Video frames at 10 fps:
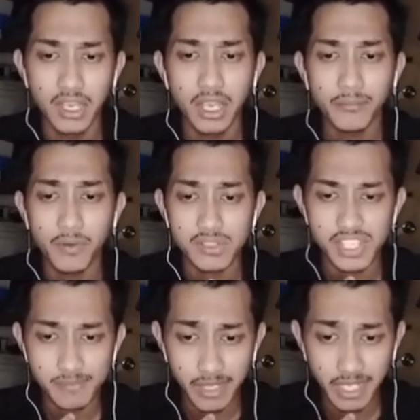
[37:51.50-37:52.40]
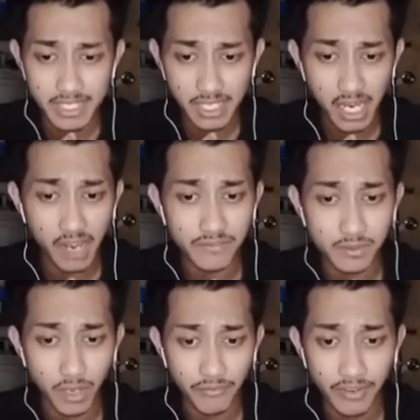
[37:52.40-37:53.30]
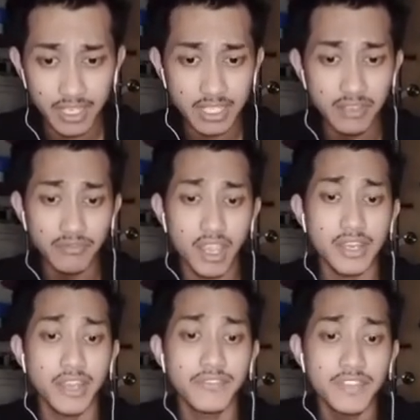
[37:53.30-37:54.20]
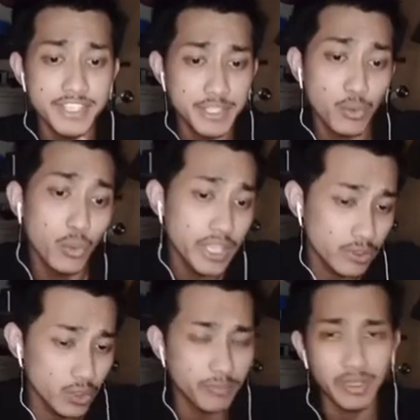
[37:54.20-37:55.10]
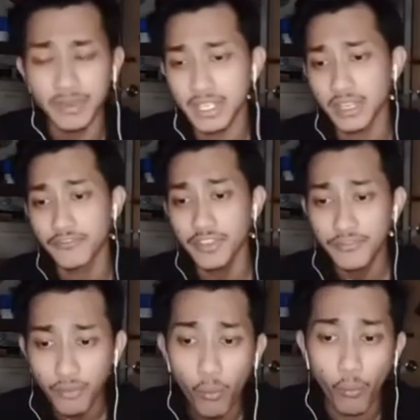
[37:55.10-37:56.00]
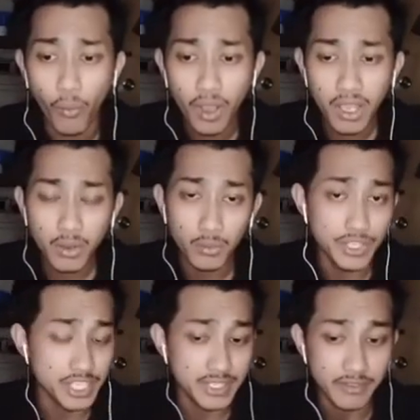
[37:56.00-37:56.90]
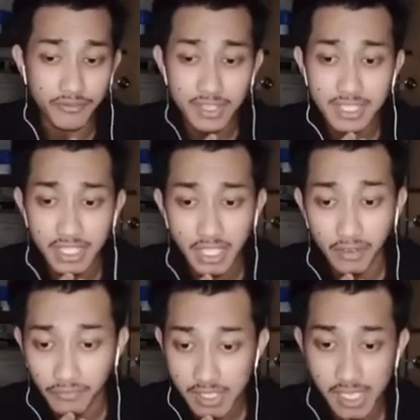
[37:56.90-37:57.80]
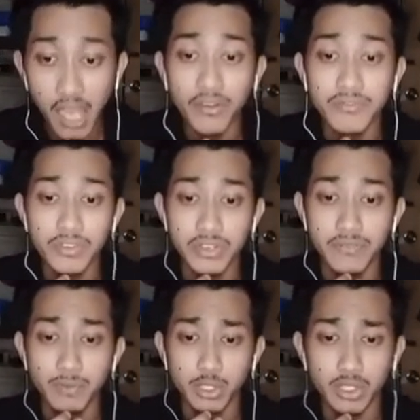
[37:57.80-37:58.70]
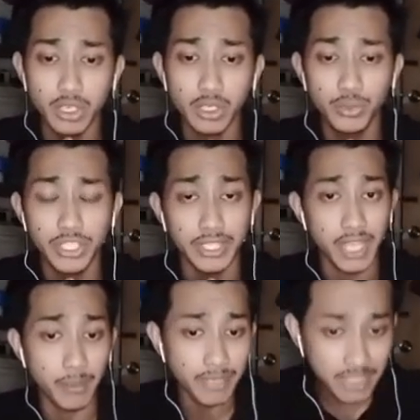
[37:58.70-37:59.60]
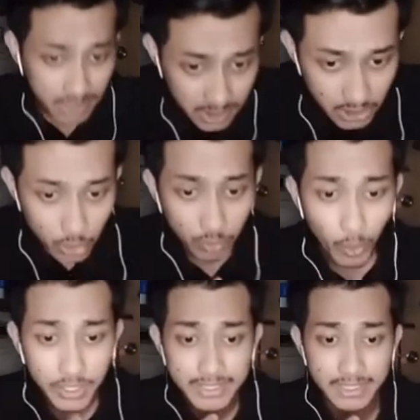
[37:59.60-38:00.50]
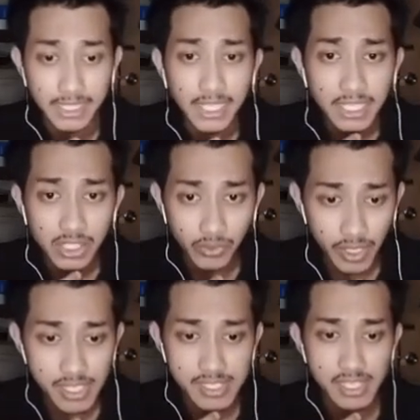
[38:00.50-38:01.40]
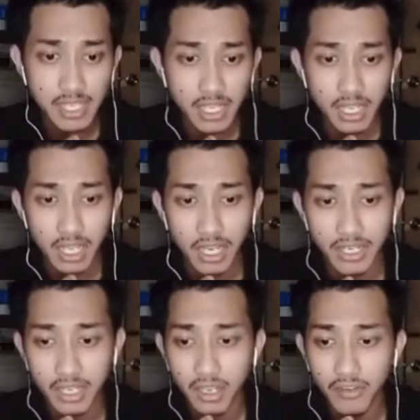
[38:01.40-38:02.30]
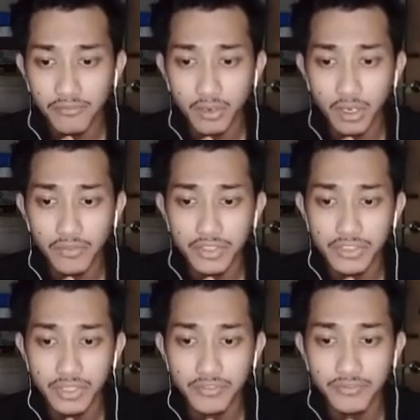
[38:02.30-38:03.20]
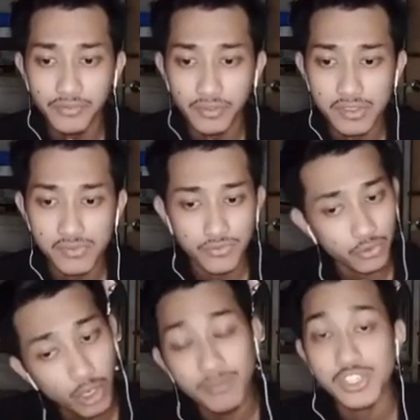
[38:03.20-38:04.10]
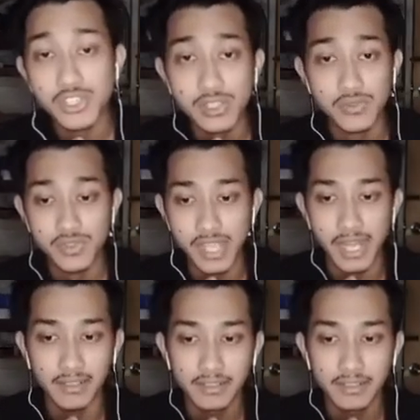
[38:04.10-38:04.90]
Process managers have to effective and efficient way to implement their FIFO, which is a first in and first out inventory protocol without the ability to monitor, trace, and account for inventory from source to sell.